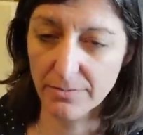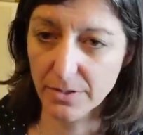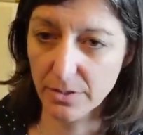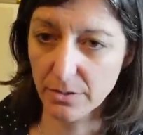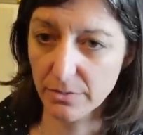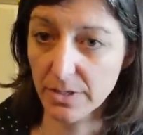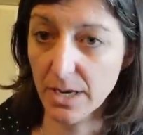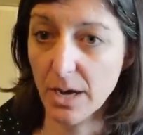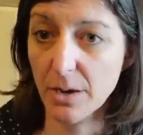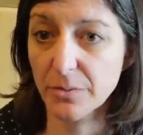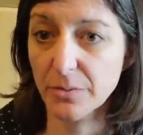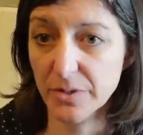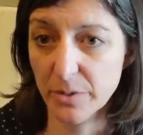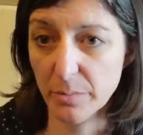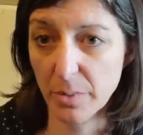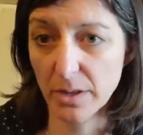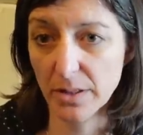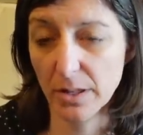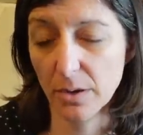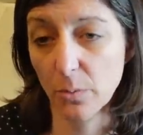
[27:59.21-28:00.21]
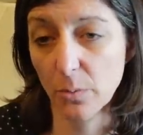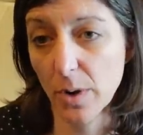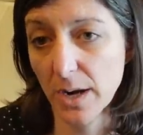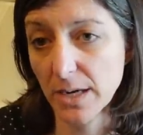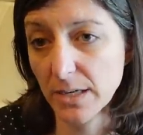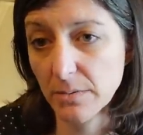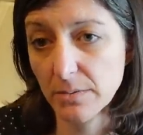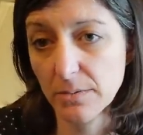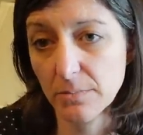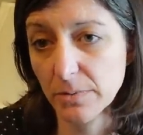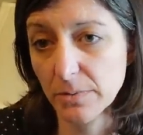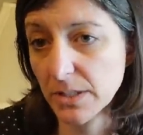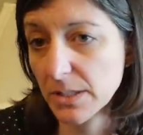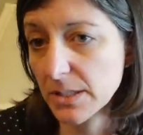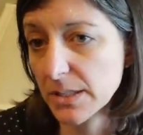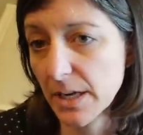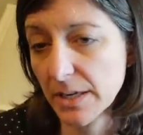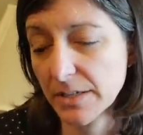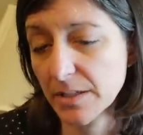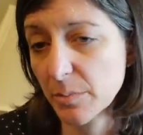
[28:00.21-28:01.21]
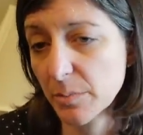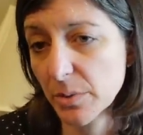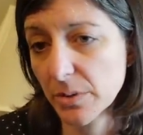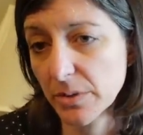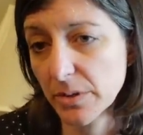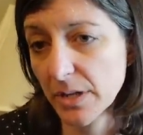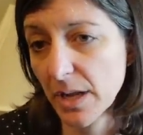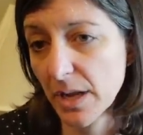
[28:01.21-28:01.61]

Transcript: you know, doubts about, like, why did we decide to build an